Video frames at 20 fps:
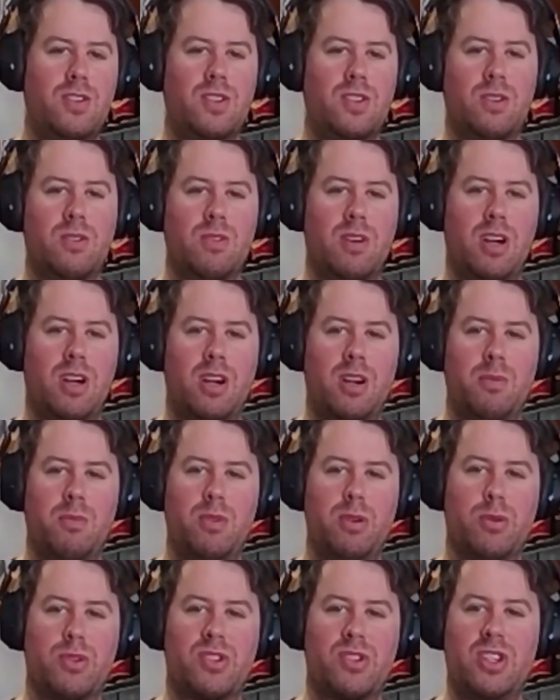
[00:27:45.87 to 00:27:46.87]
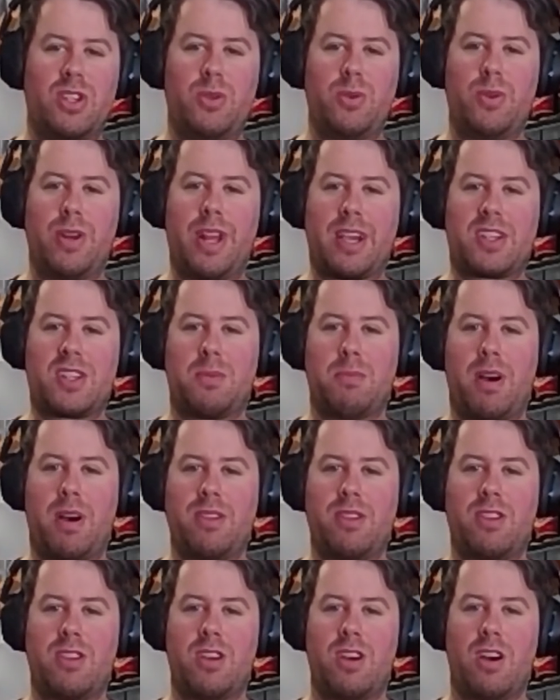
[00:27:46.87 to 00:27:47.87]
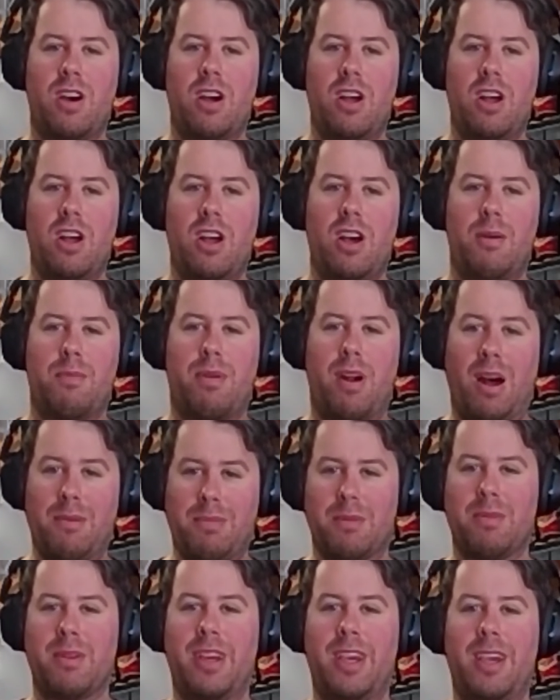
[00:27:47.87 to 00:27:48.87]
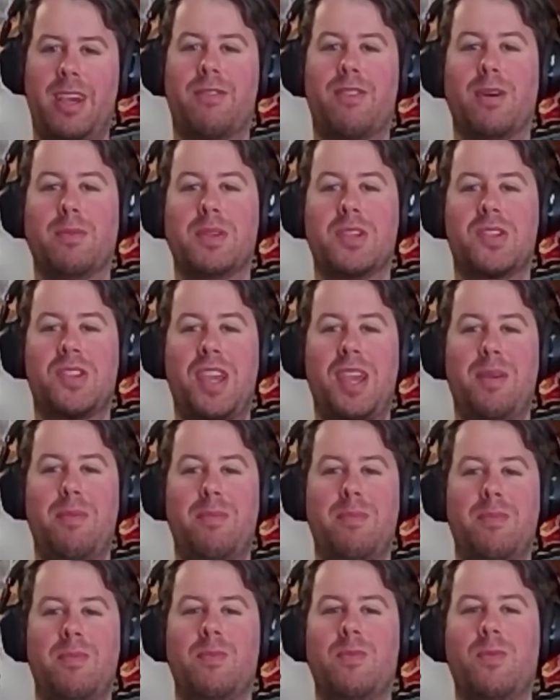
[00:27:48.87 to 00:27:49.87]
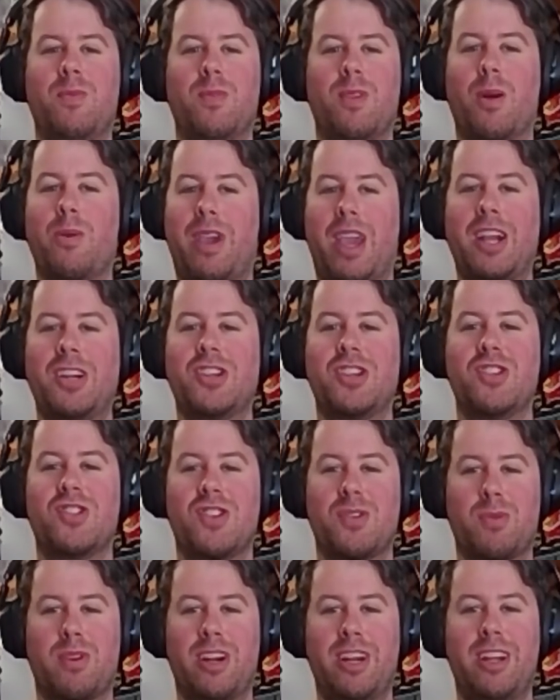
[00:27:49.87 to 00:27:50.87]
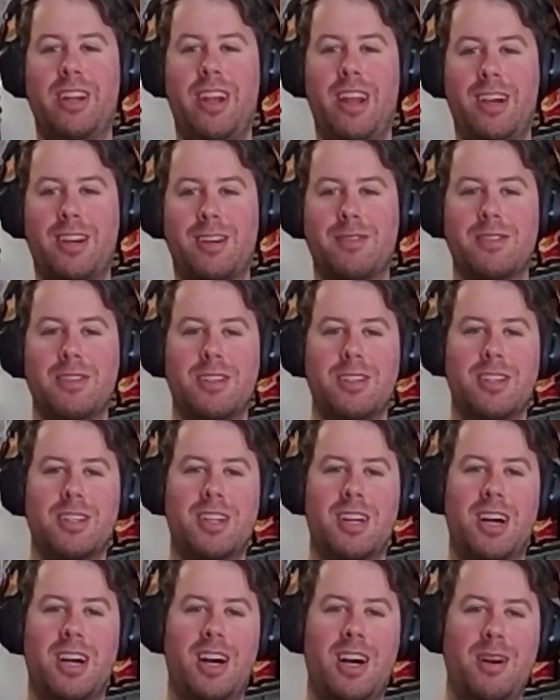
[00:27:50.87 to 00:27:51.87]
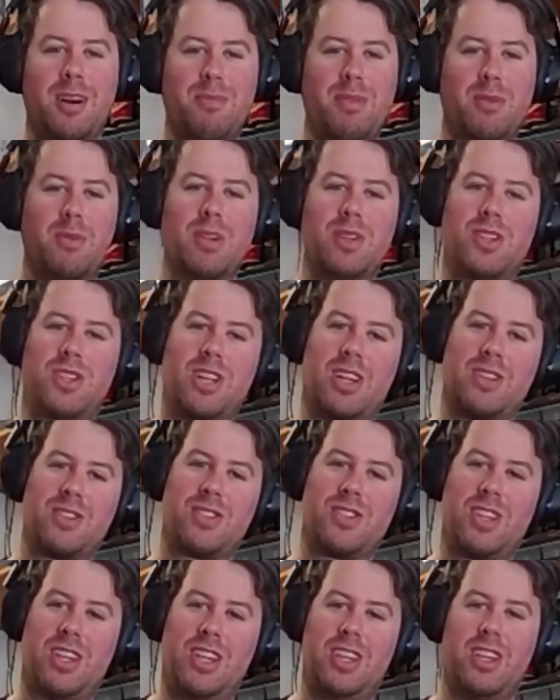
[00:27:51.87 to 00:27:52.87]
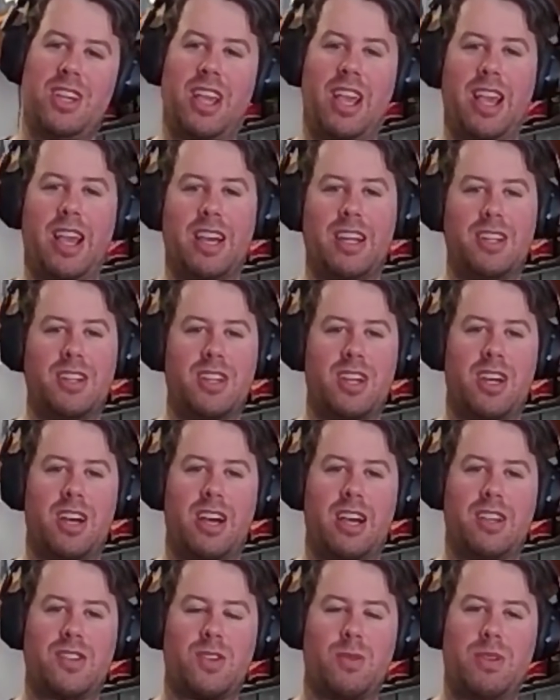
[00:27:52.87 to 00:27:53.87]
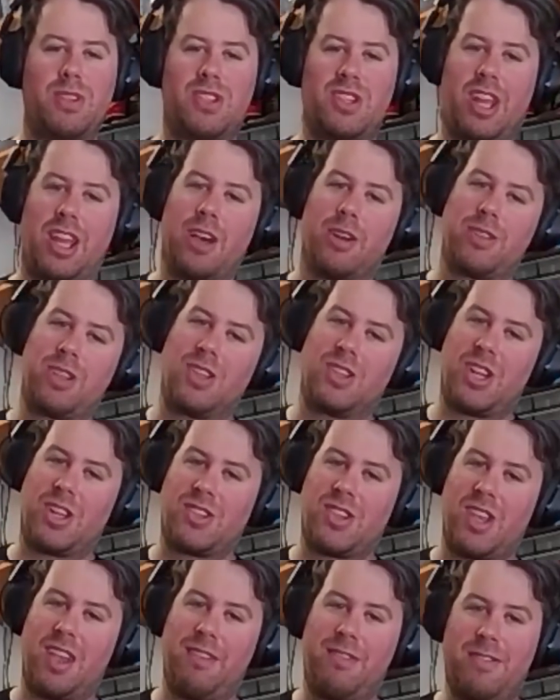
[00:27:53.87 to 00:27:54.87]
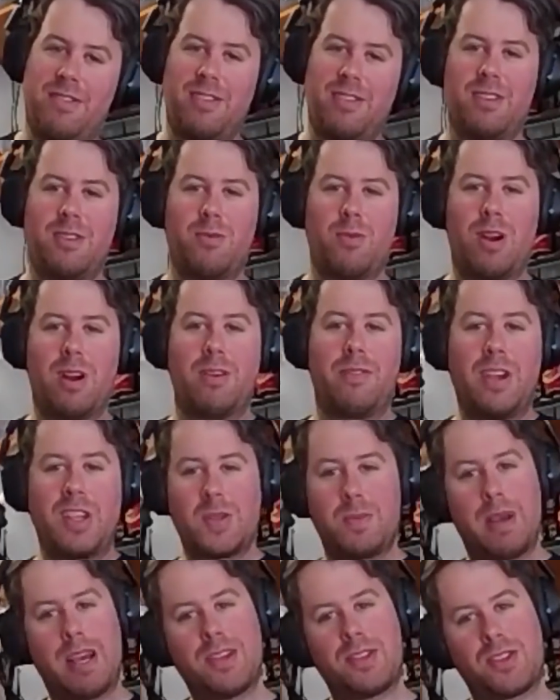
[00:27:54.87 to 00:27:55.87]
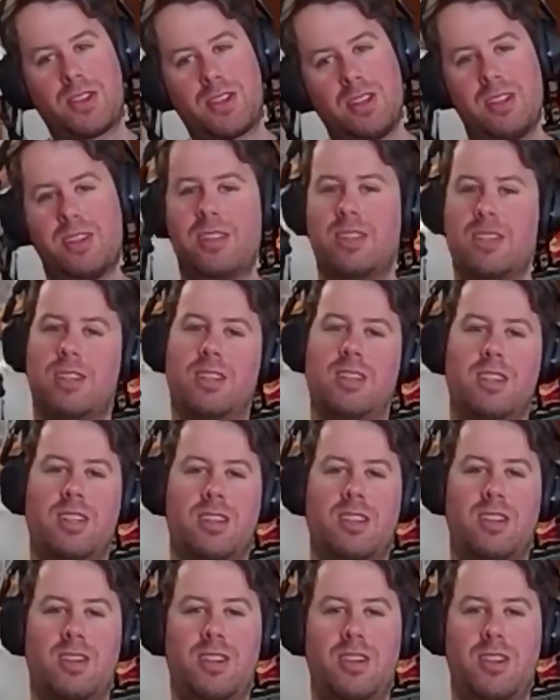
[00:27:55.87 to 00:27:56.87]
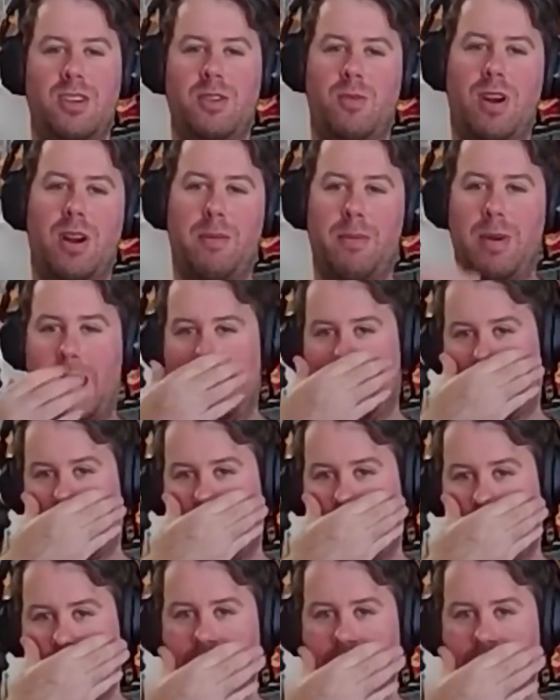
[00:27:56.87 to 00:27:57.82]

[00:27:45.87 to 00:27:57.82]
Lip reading: So we'll see you next month, probably from the same locations that we're in now, but we shall see. And as always, stay healthy, stay safe, wear a face mask, wear a mask,